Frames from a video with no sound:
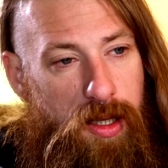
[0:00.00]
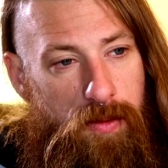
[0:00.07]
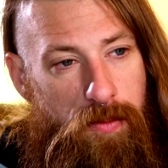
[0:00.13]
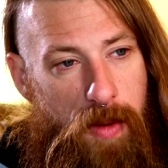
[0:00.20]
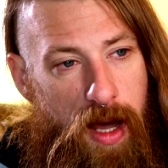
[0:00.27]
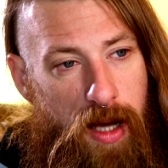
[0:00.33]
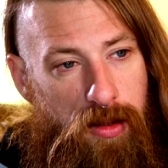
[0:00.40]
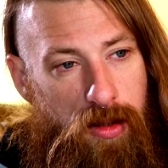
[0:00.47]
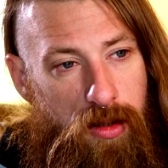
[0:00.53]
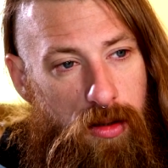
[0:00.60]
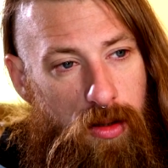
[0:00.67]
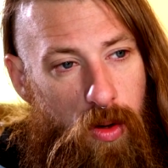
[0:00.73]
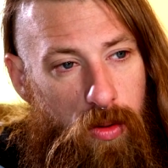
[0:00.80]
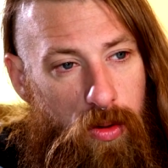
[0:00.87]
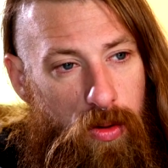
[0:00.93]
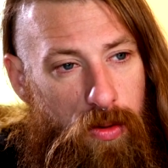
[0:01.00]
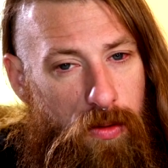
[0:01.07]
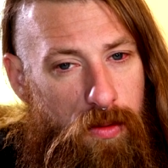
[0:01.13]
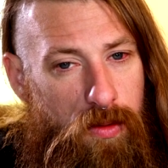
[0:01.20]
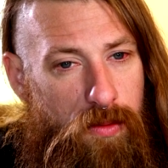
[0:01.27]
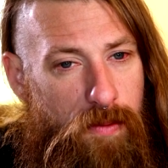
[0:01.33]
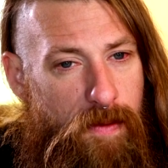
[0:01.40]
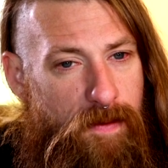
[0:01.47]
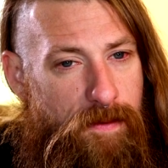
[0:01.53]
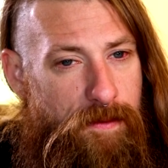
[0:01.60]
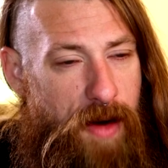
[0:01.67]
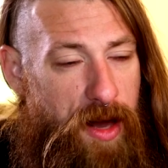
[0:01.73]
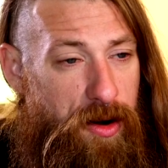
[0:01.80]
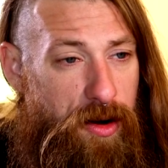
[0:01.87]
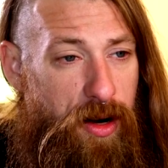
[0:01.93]
give back to the local
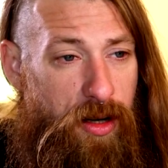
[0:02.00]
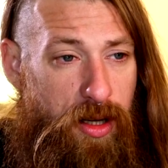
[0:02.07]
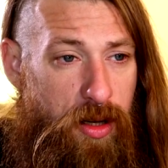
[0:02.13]
veteran